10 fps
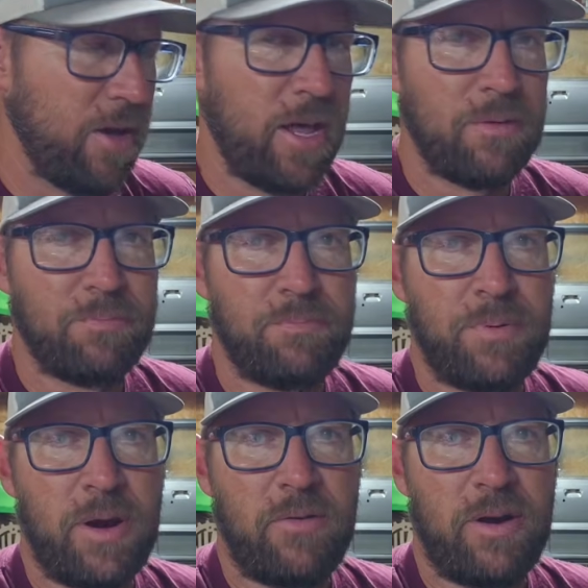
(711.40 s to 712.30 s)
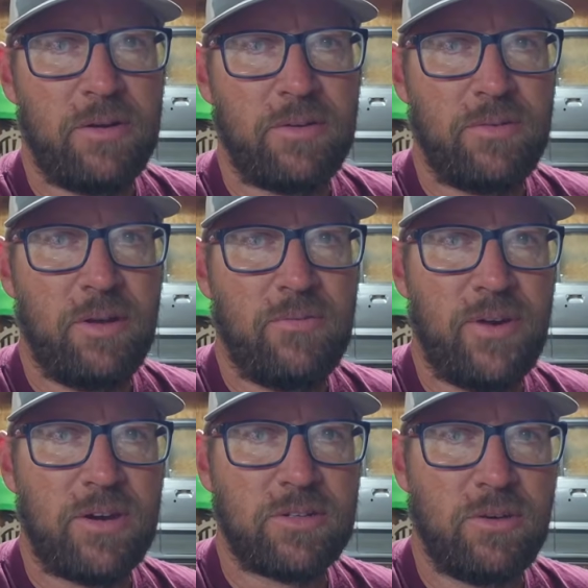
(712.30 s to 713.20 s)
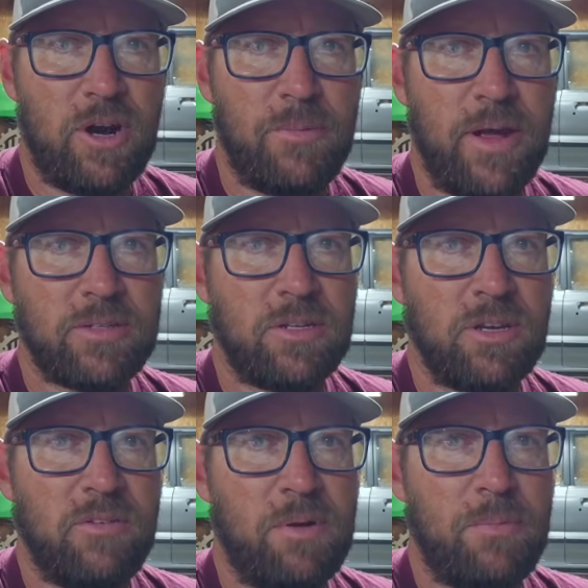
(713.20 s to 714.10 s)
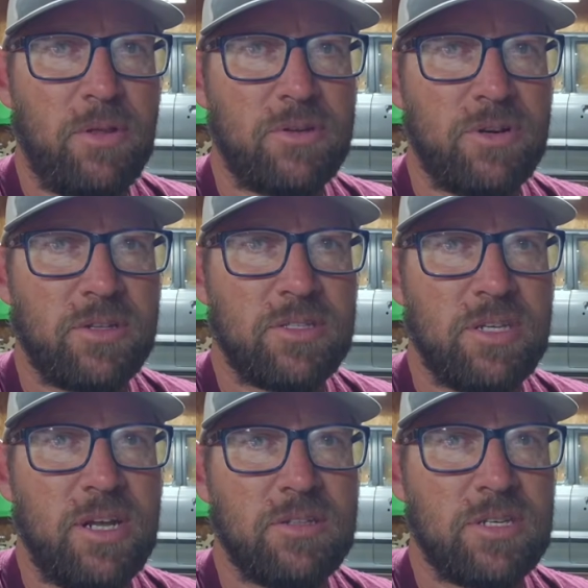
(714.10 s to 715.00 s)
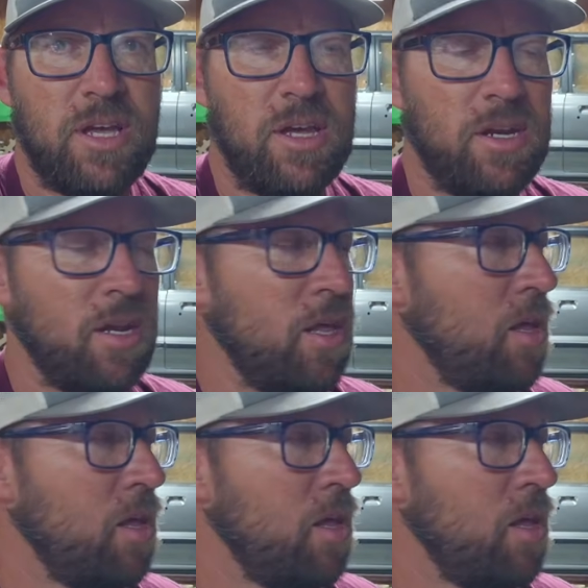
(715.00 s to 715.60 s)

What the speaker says: I got a pair of Firestone airbags I took off my brother's truck that's sitting outside.